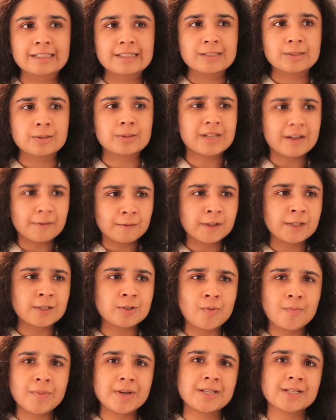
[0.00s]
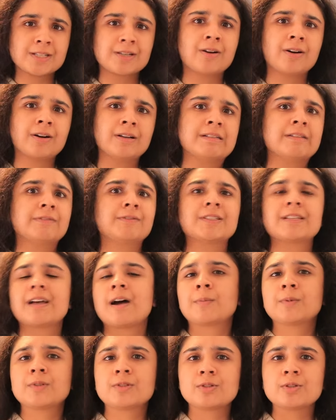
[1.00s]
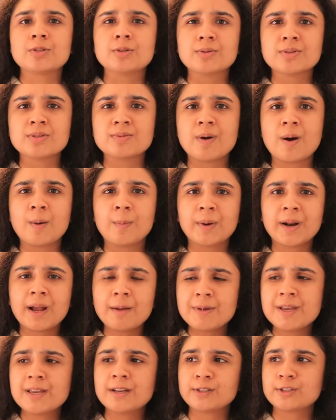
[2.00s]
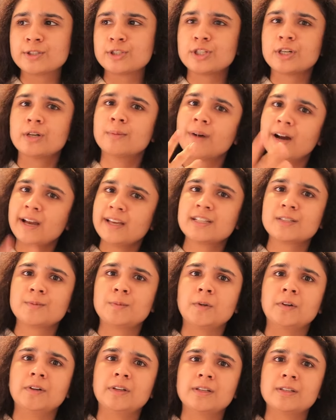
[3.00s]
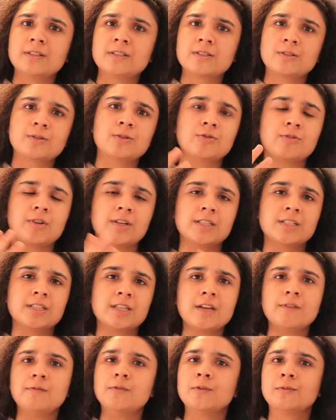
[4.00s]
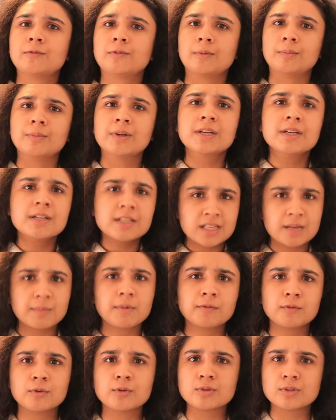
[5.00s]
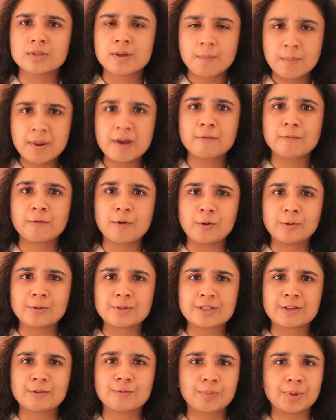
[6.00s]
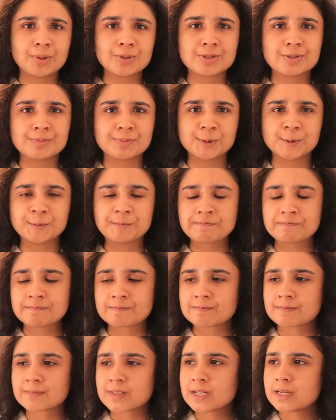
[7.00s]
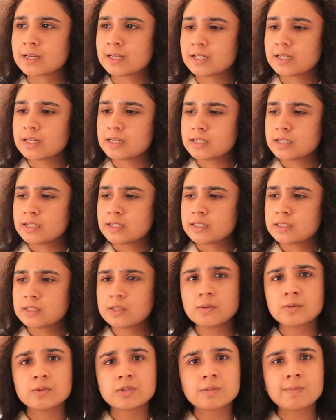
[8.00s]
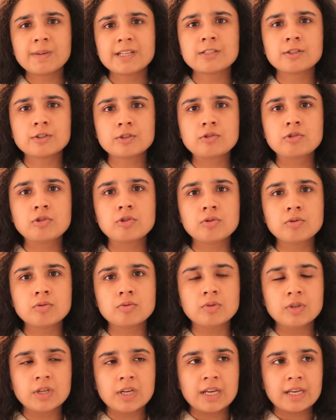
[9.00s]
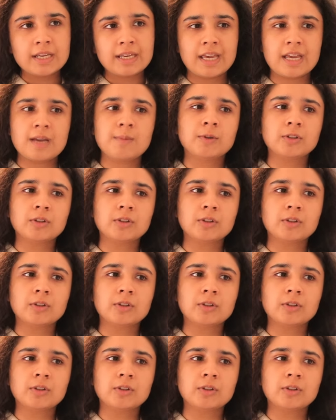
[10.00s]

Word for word: So definitely don't be disheartened if this happens to you as well, but I'm here to share my experience to try and save you from some of those pitfalls if possible. So semester two came